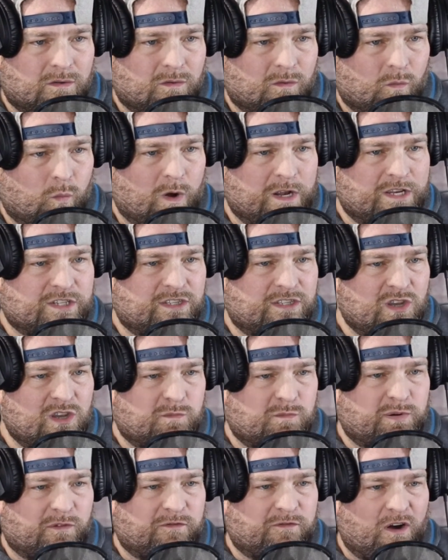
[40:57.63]
which do you
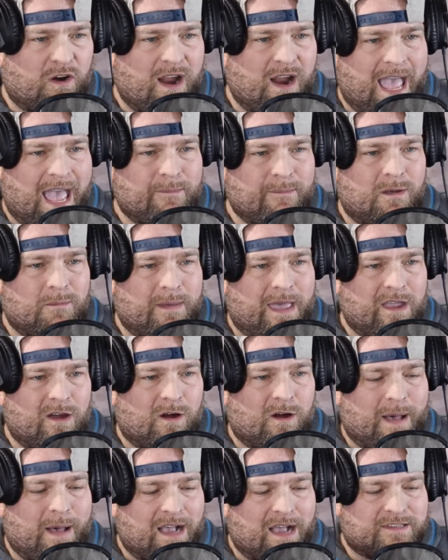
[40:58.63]
prefer, MMA or
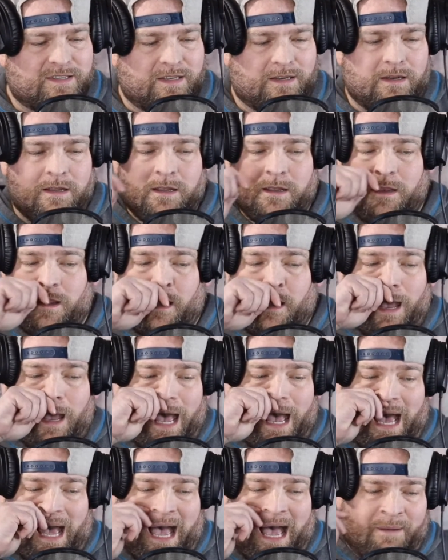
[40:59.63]
boxing?
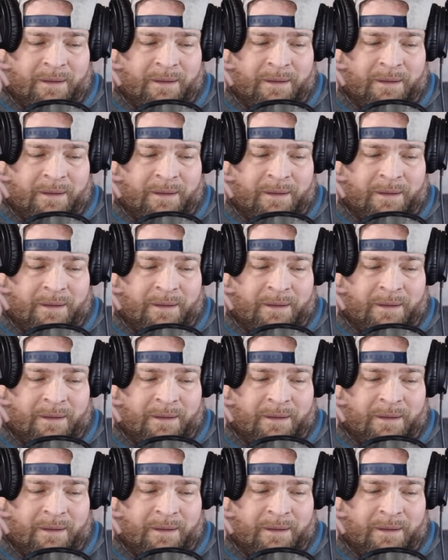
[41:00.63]
I